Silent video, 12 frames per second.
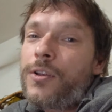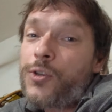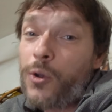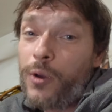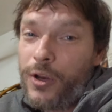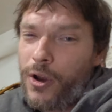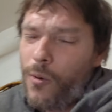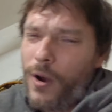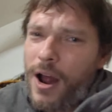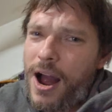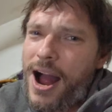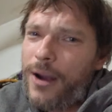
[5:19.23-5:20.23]
So, you know
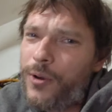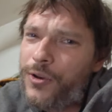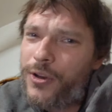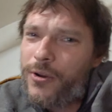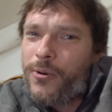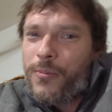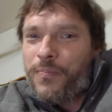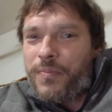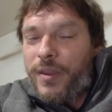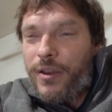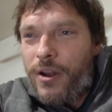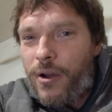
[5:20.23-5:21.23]
what I would do?
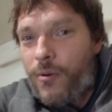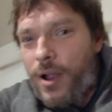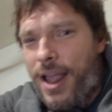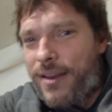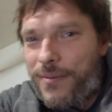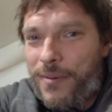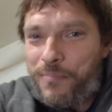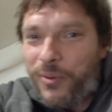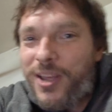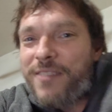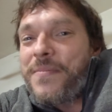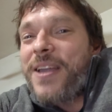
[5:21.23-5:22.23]
You know, and
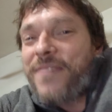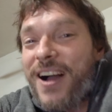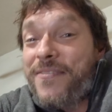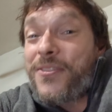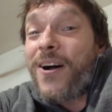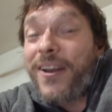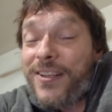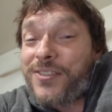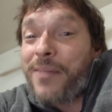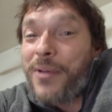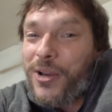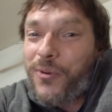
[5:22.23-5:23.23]
believe me, if i thought of
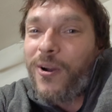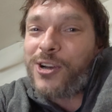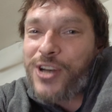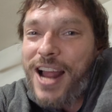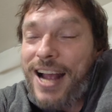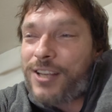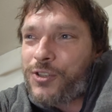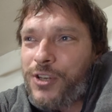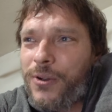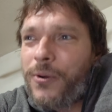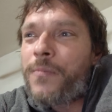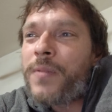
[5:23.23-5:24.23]
this, I bet you Russia has
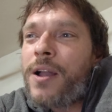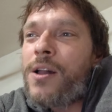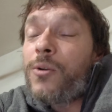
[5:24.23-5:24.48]
too.